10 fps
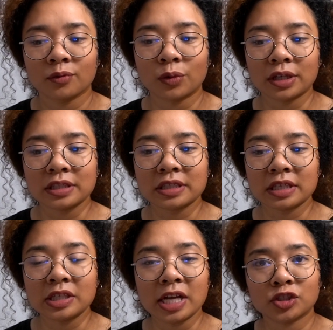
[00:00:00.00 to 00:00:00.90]
was
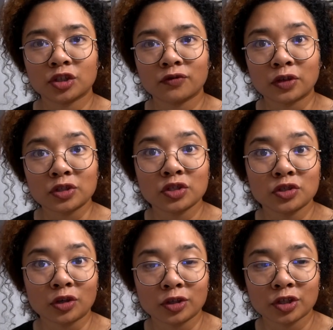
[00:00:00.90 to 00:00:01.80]
nature versus
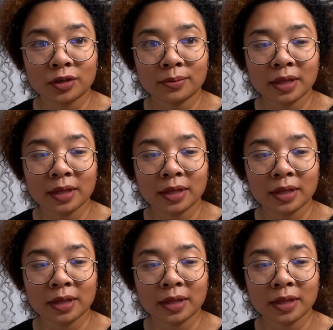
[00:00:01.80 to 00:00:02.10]
nurture.